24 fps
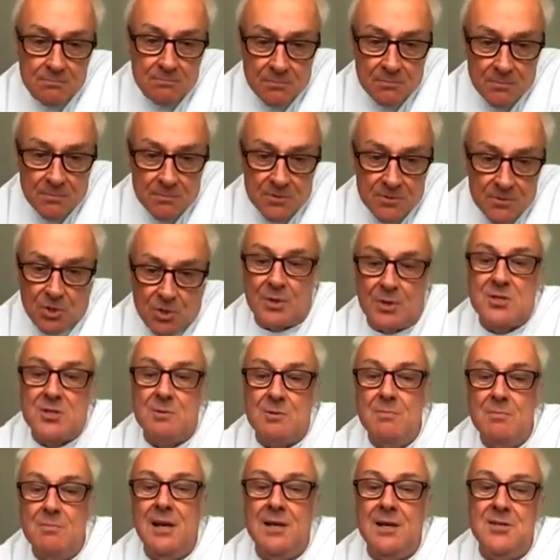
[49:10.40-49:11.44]
Sorry, to
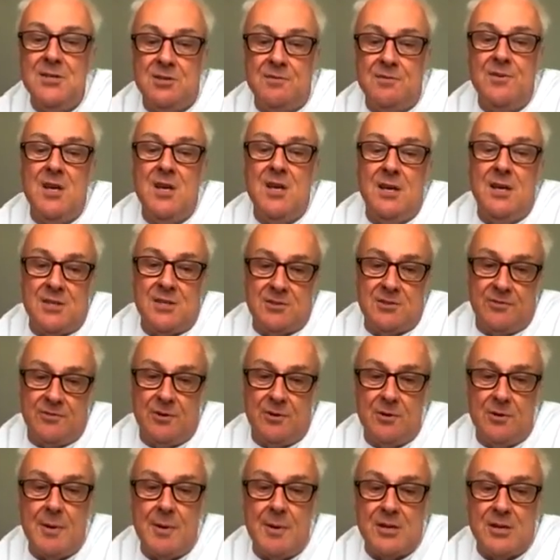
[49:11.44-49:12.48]
millions of years, for
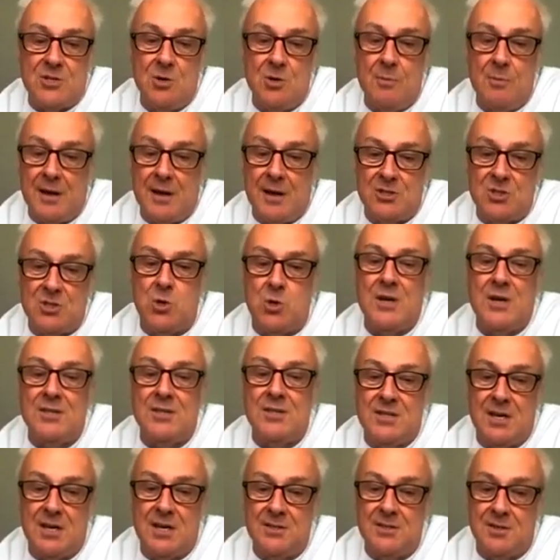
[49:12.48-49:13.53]
about 10
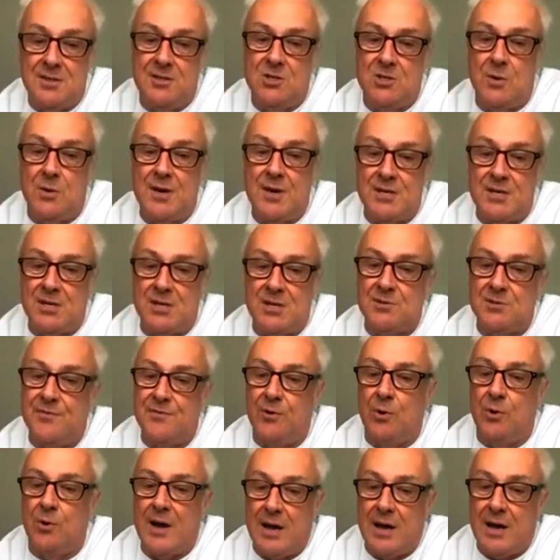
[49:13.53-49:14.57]
to the 20, because
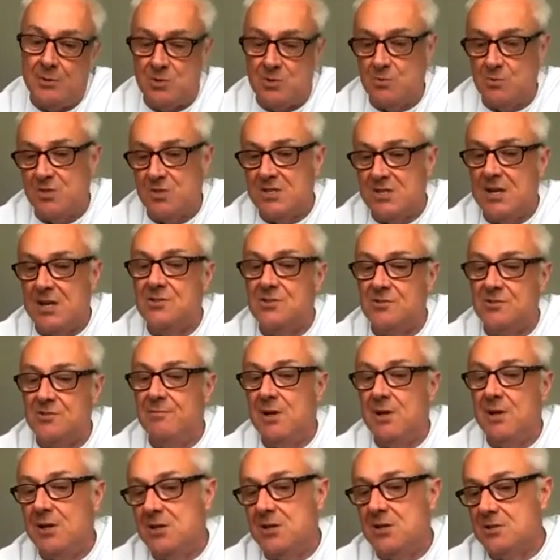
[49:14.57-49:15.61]
4 hours was tens of
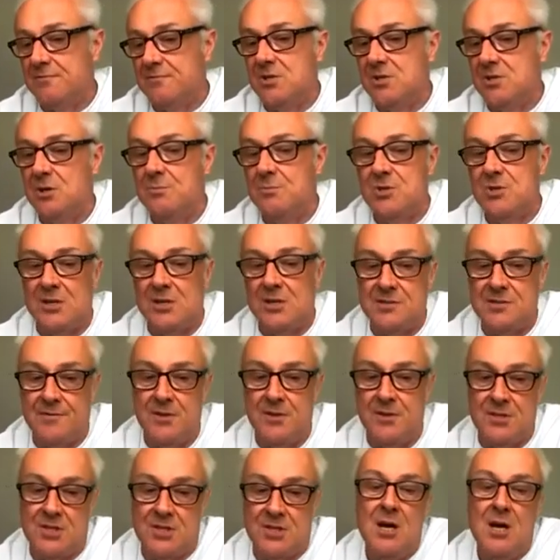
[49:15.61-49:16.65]
millions of tube
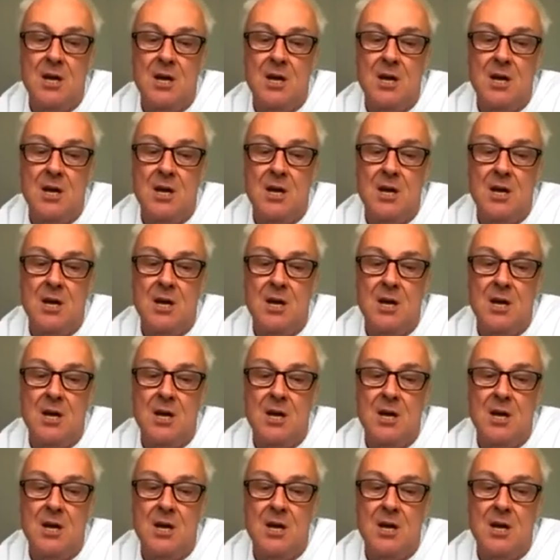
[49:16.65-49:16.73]
transfers.